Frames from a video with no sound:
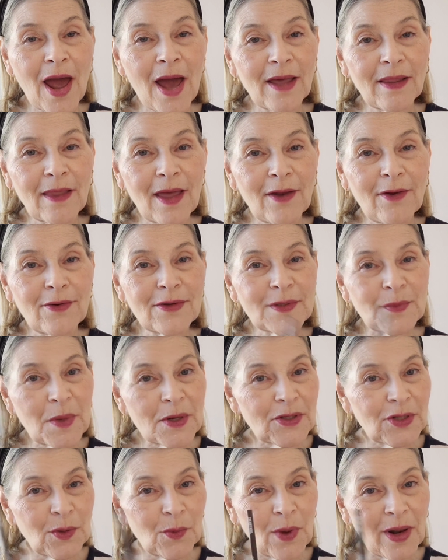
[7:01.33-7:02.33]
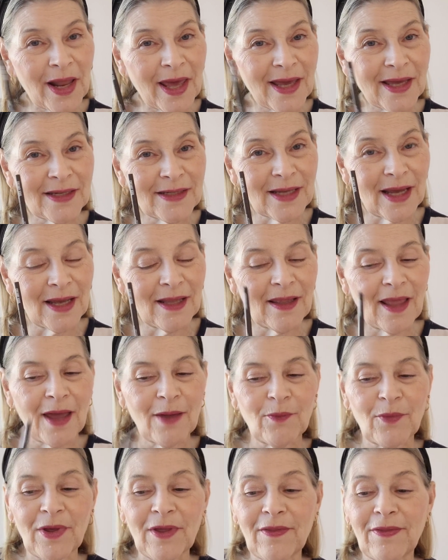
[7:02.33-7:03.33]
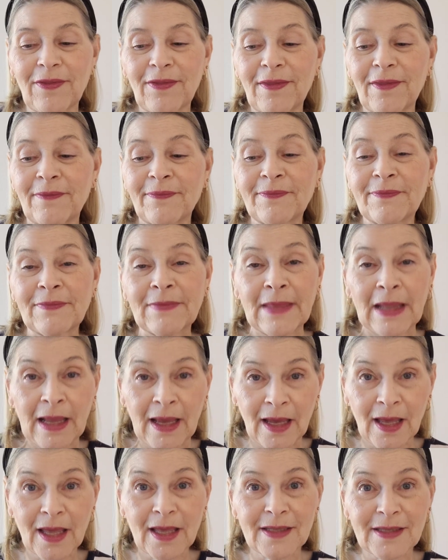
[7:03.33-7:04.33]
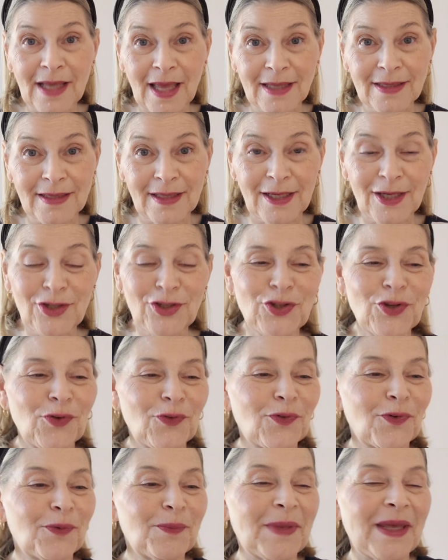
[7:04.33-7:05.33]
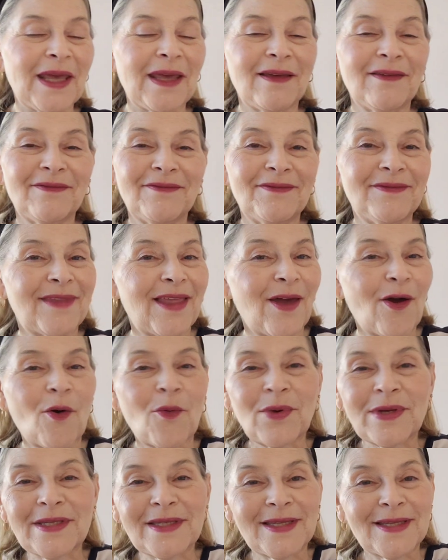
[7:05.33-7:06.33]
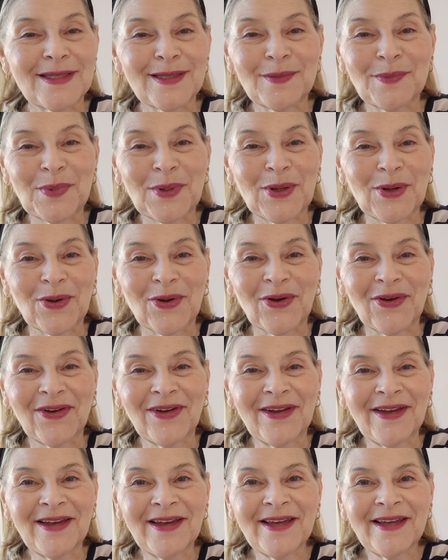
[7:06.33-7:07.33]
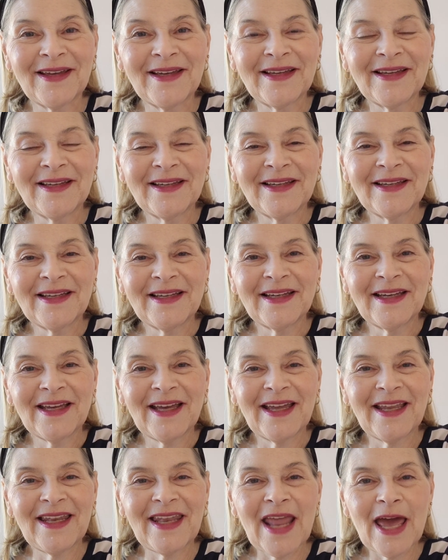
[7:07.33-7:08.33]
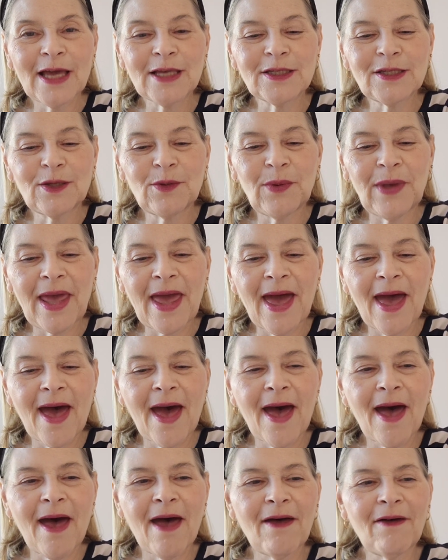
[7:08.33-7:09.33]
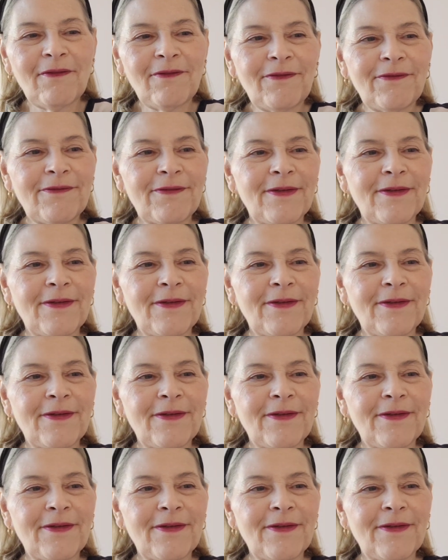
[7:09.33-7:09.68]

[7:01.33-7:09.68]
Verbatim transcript: eyeliner, especially one I can tight line with, because that's an issue for me. They always disappear. And next we have